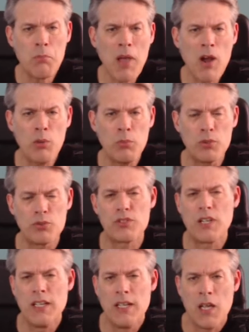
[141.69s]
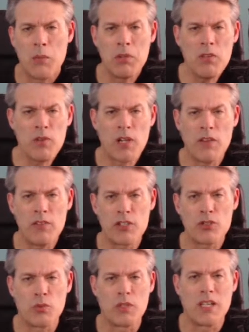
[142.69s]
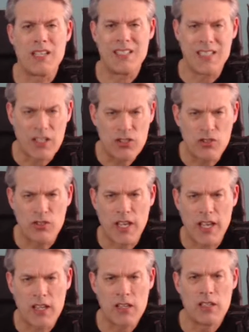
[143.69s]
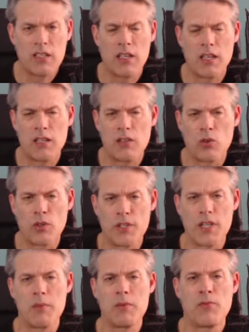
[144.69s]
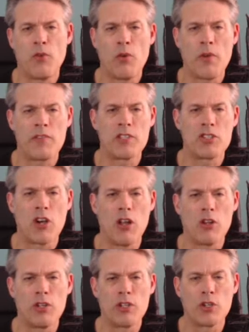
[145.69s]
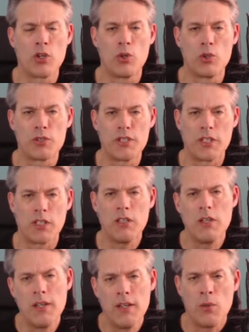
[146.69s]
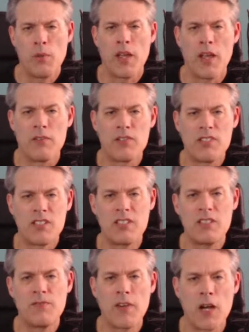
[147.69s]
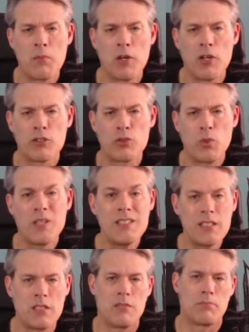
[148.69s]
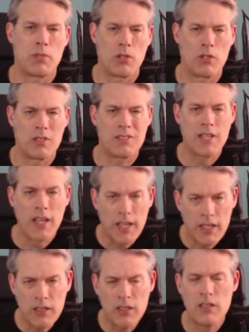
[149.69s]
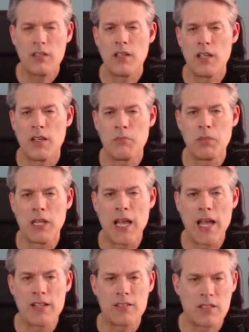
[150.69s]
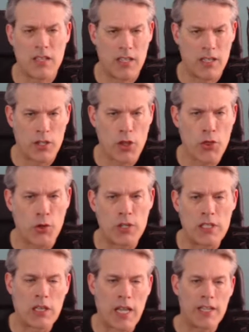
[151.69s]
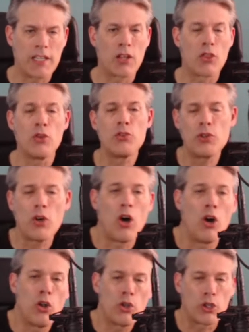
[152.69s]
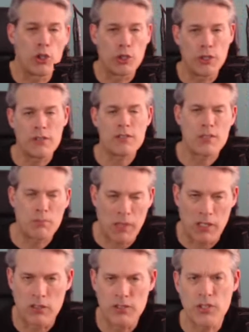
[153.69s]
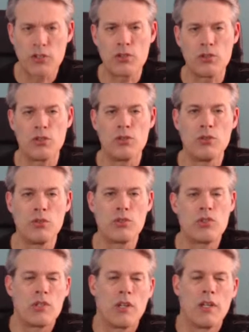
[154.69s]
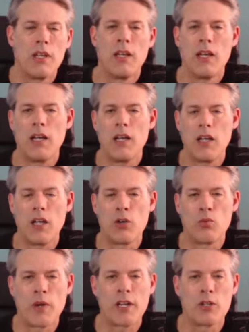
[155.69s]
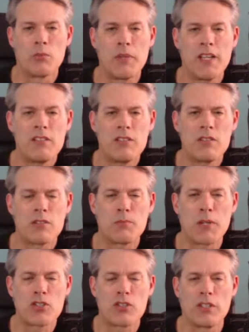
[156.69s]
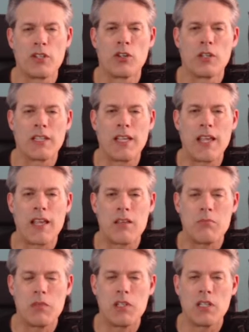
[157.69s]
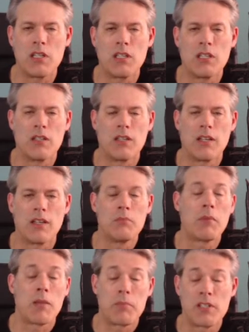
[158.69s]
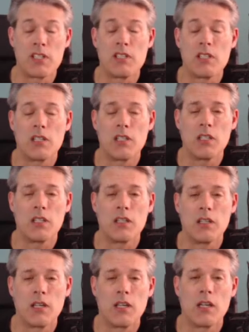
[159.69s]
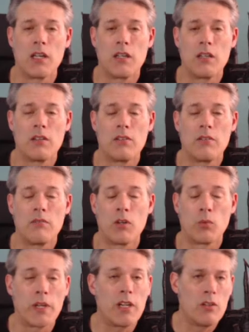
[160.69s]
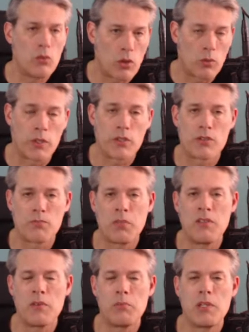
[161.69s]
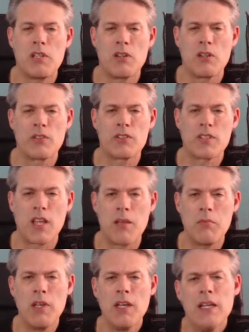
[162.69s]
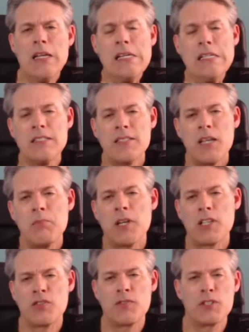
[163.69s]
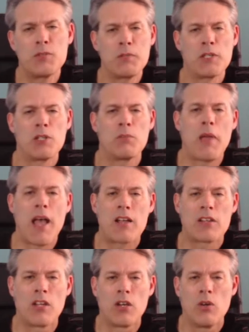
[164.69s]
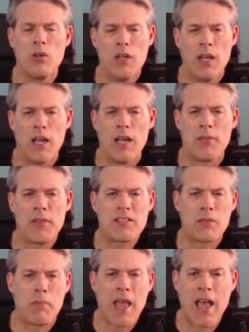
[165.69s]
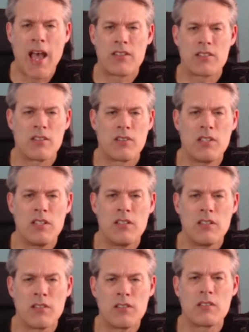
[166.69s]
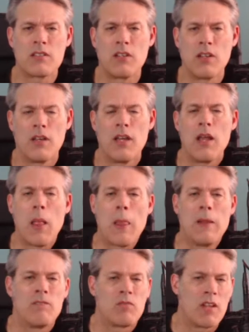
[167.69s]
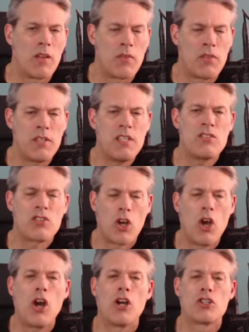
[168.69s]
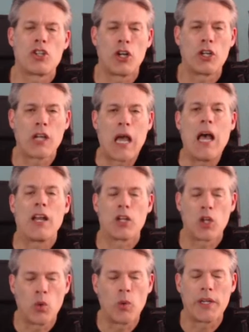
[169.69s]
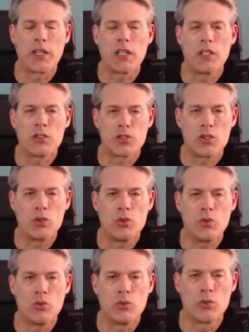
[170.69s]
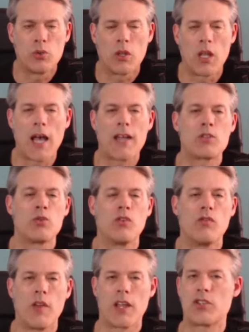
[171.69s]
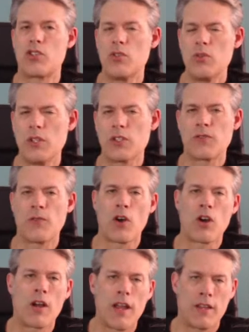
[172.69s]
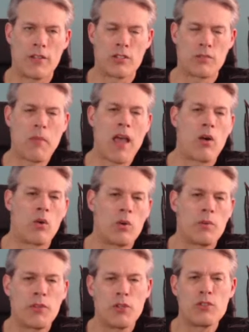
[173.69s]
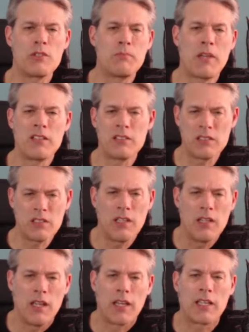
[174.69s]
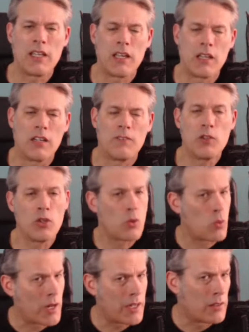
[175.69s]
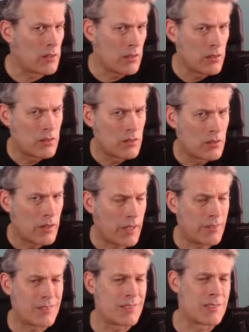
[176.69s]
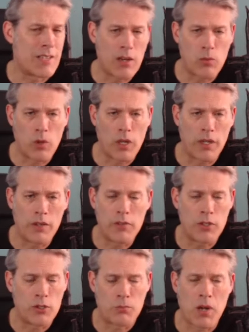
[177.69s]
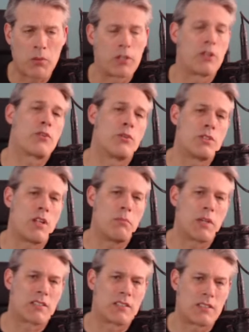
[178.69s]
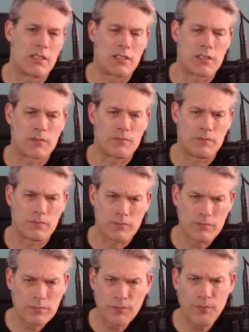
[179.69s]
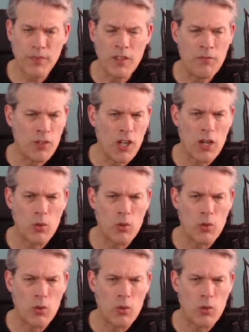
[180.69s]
Power boost. I believe we covered this one yesterday uh, or the day before. We have a dollar in gold here. We have 60 fireball, 20 burn, 10 uh, blast, and 30 lightning. Those are all good spells to use uh, on a regular basis, especially early game in, uh, in my opinion, in uh, arena or what is PvP here in this game. 10 bucks for this particular pack though. Uh, that's a pass. The this these cards are not going to do a lot to advance you as far as power with those spells. Again, if you're a whale and this is day one, then you're probably going to throw 10 bucks at this. If you're not